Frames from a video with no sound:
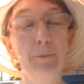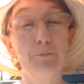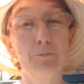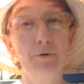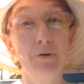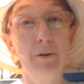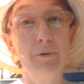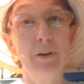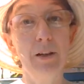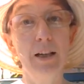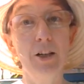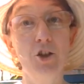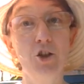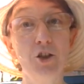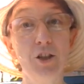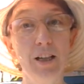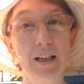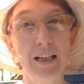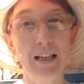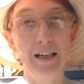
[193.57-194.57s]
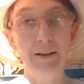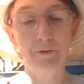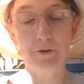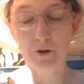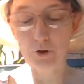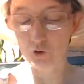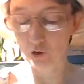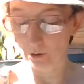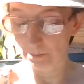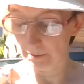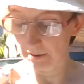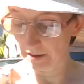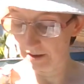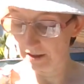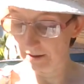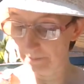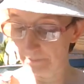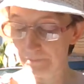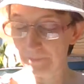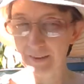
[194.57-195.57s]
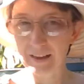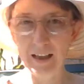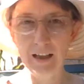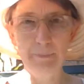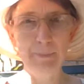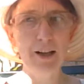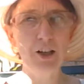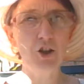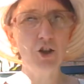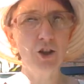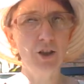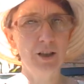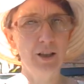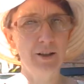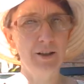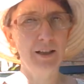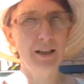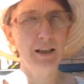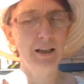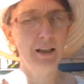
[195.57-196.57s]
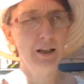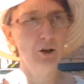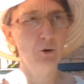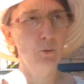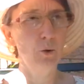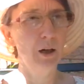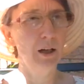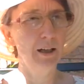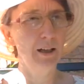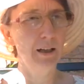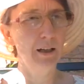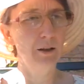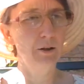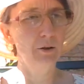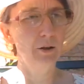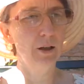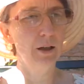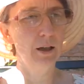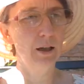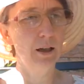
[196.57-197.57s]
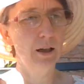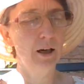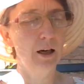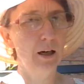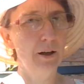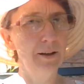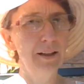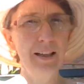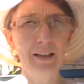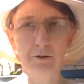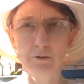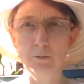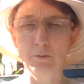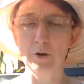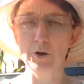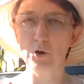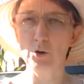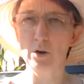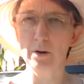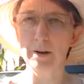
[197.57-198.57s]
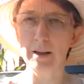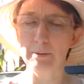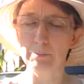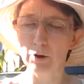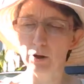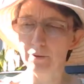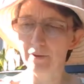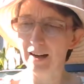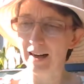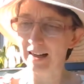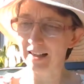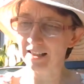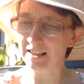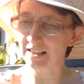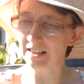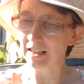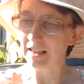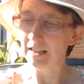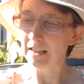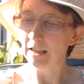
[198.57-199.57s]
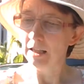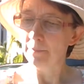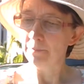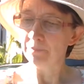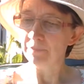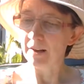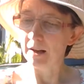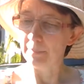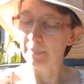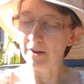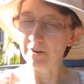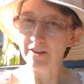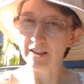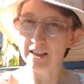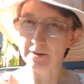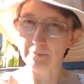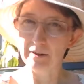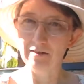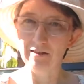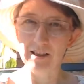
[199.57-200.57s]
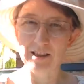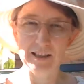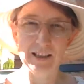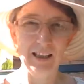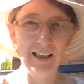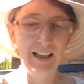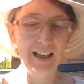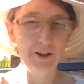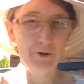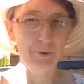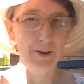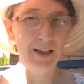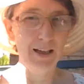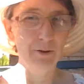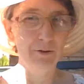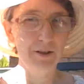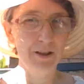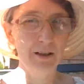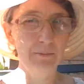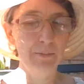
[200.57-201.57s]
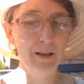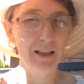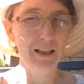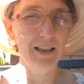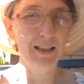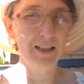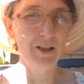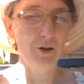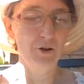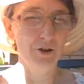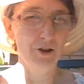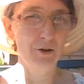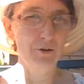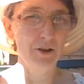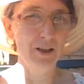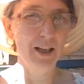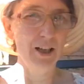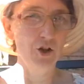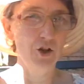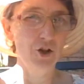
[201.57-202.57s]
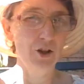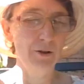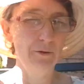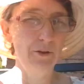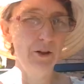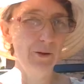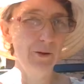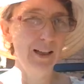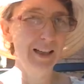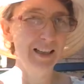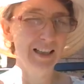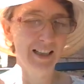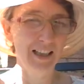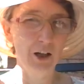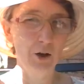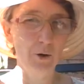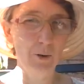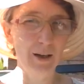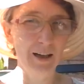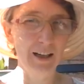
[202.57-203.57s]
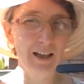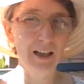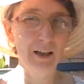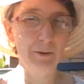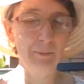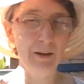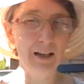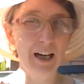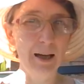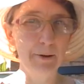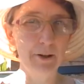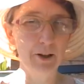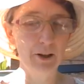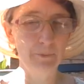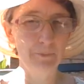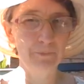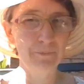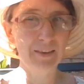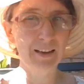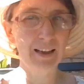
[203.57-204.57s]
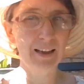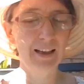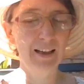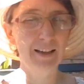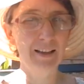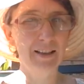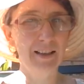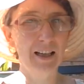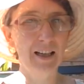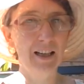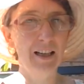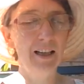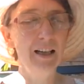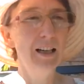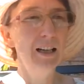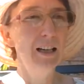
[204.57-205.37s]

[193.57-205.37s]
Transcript: privileged eavesdroppers. I mentioned, I think a little while ago, I think it's when we were talking about the book of Acts, about an experience I had when I was at the Middle East consultation a few years ago in Lebanon. And